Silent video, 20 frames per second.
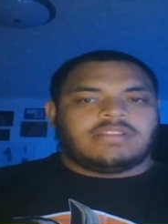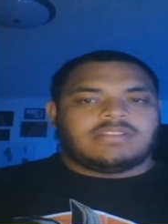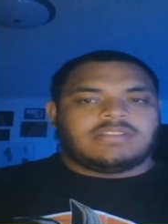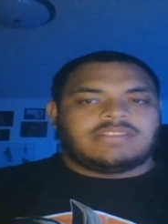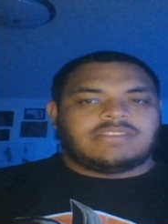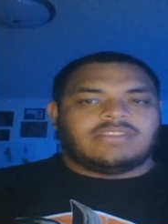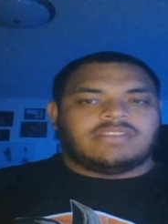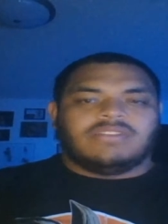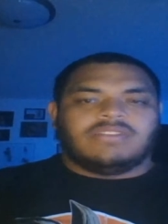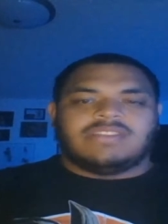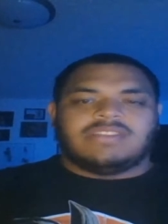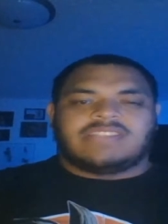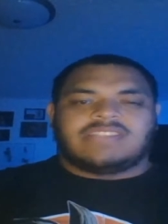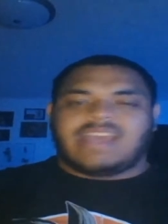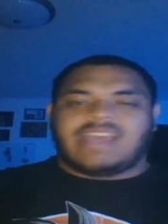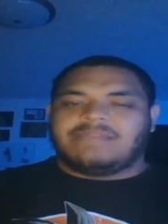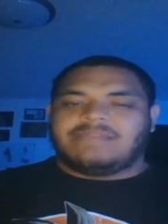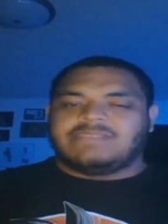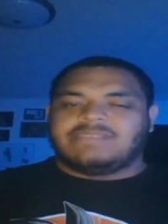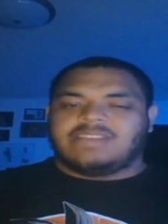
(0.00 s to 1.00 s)
So this
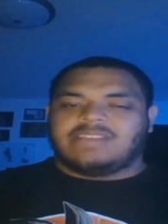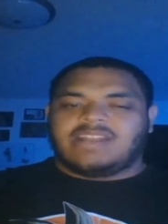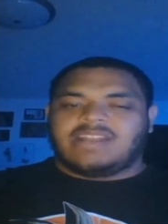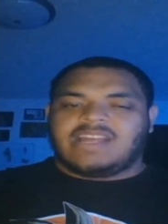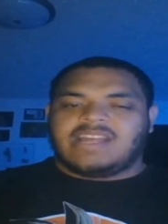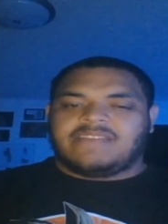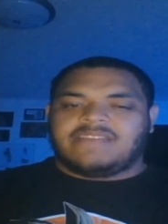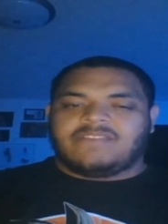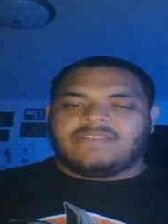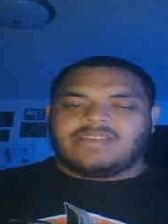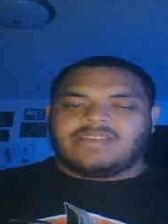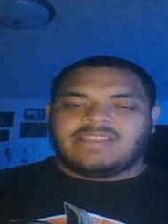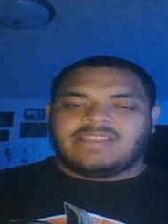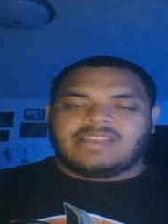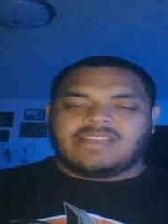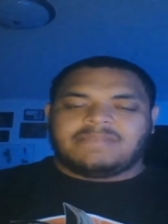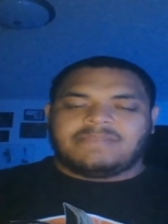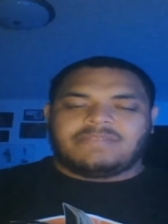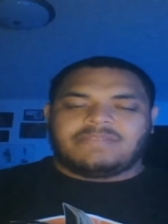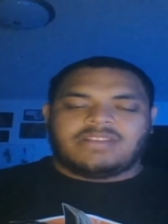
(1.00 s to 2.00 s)
game is gonna have
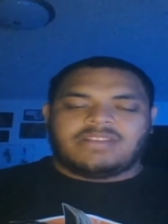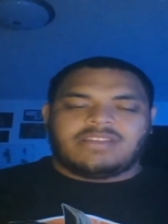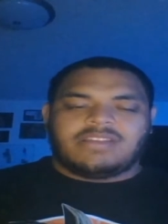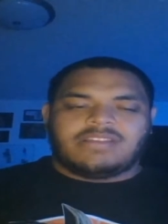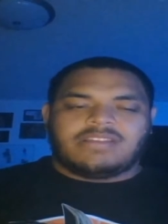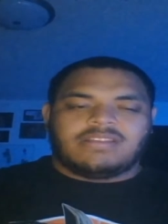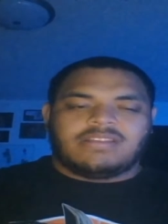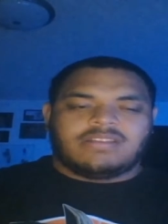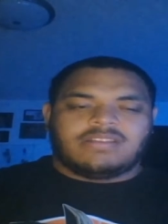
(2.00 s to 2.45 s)
online play?